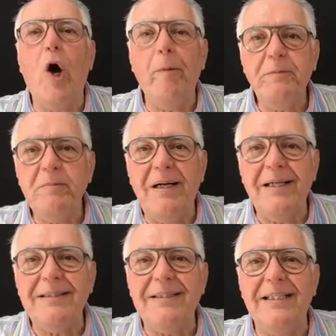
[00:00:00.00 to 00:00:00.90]

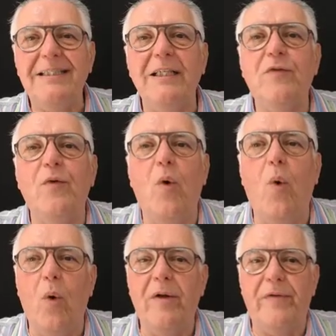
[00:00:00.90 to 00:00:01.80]
optimized settings for
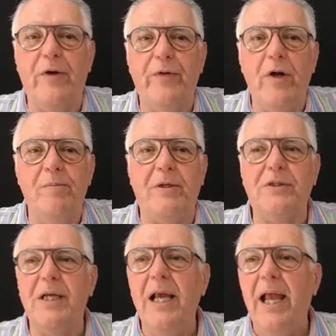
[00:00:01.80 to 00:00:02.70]
all of our
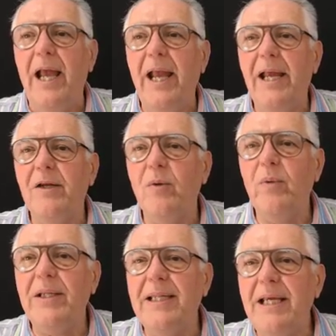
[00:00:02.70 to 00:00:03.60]
robots. And
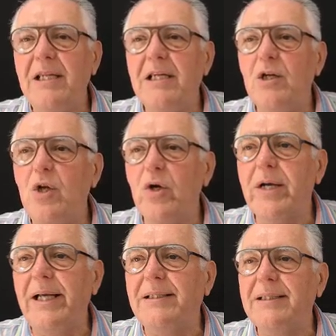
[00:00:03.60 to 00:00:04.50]
we then look
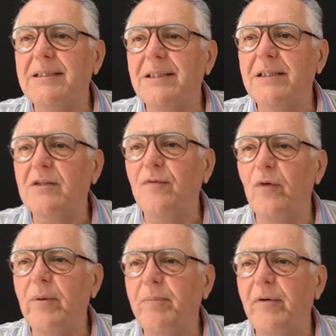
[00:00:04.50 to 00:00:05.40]
at this list for
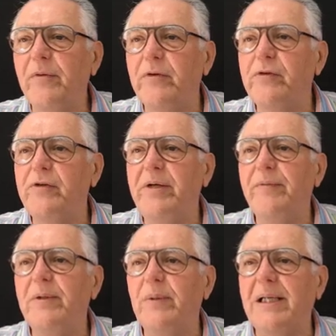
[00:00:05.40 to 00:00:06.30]
the Profit
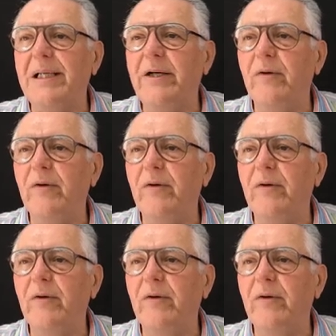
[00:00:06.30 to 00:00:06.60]
Retriever. We click